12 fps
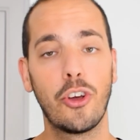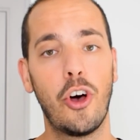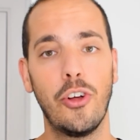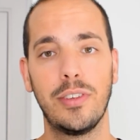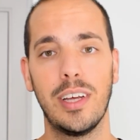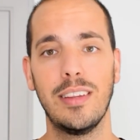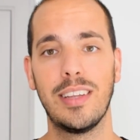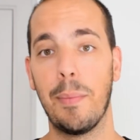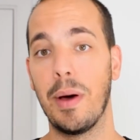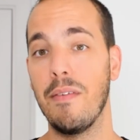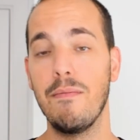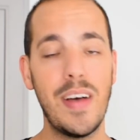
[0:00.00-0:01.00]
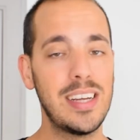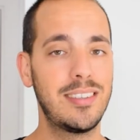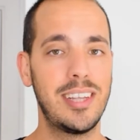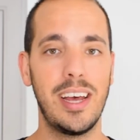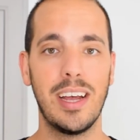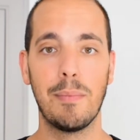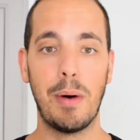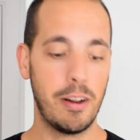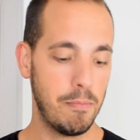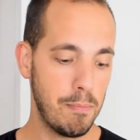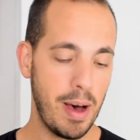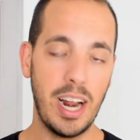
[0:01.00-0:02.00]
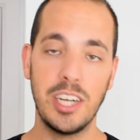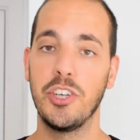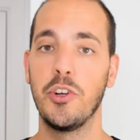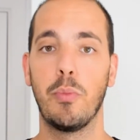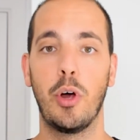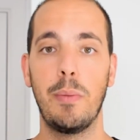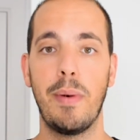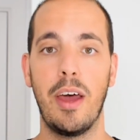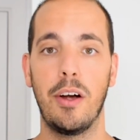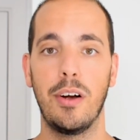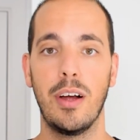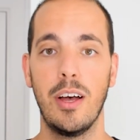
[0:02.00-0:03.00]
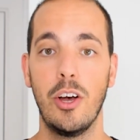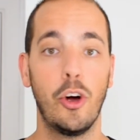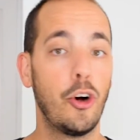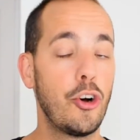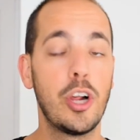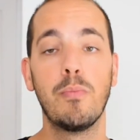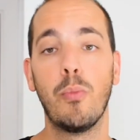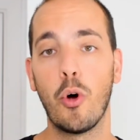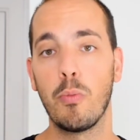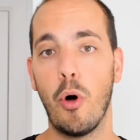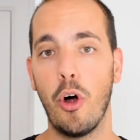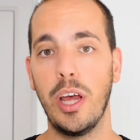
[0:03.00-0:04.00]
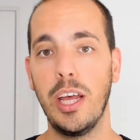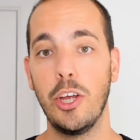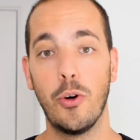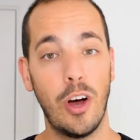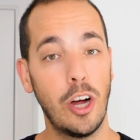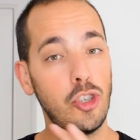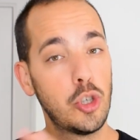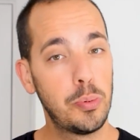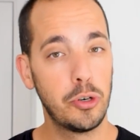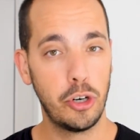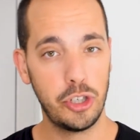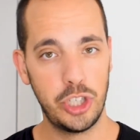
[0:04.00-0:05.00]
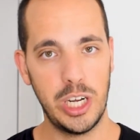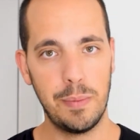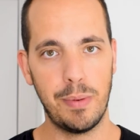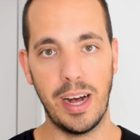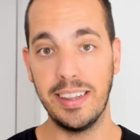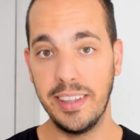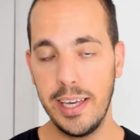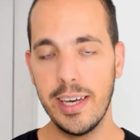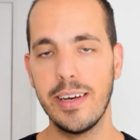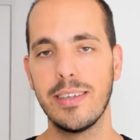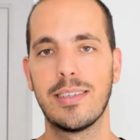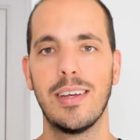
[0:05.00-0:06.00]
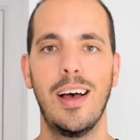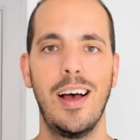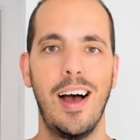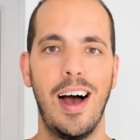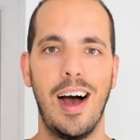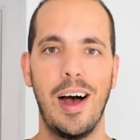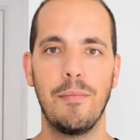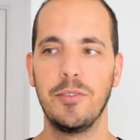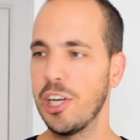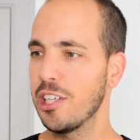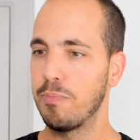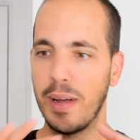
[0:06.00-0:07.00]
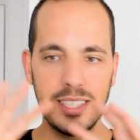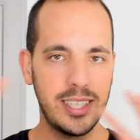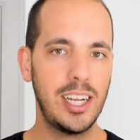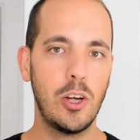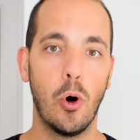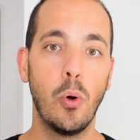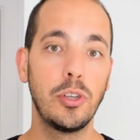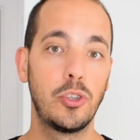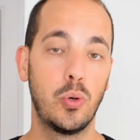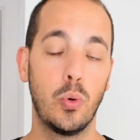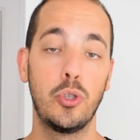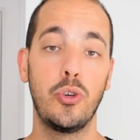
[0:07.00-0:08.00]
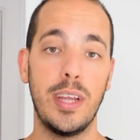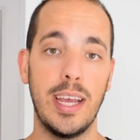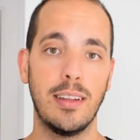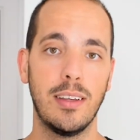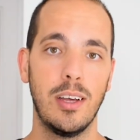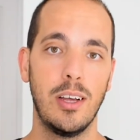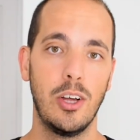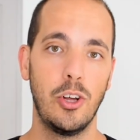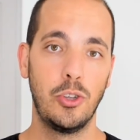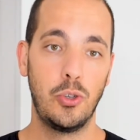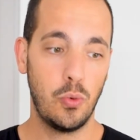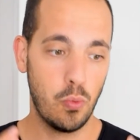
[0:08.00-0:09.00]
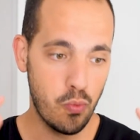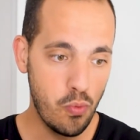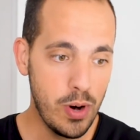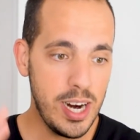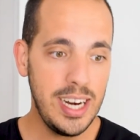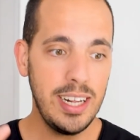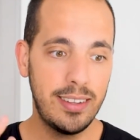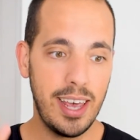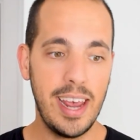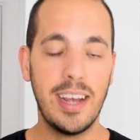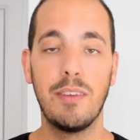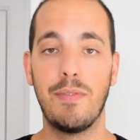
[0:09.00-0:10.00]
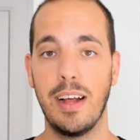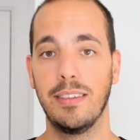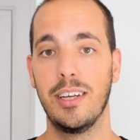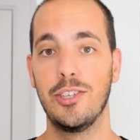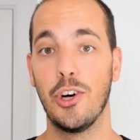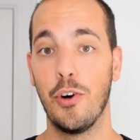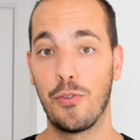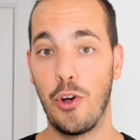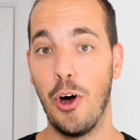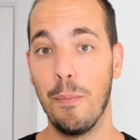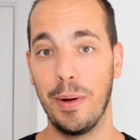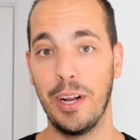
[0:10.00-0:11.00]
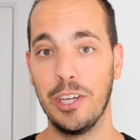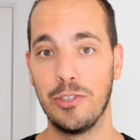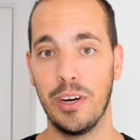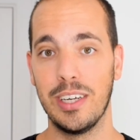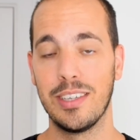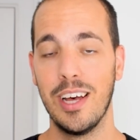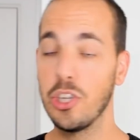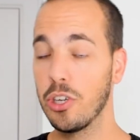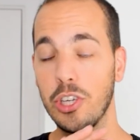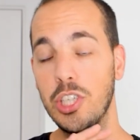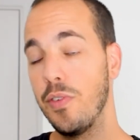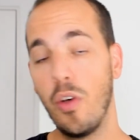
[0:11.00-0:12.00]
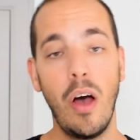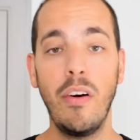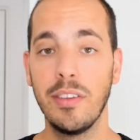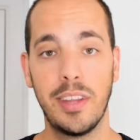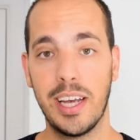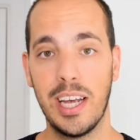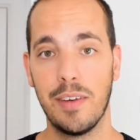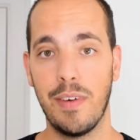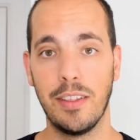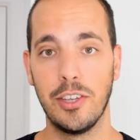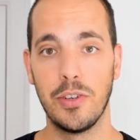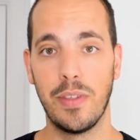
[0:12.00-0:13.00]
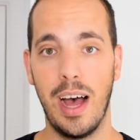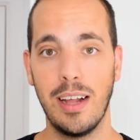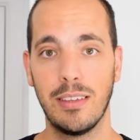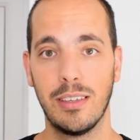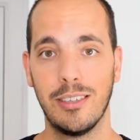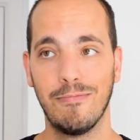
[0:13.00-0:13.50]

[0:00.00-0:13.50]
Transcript: of content about investing, about managing your money better, earning more money, you know, entrepreneurship ideas, um, just basically all the tools you need to really take advantage of compound interest. Because if you aren't taking advantage of that,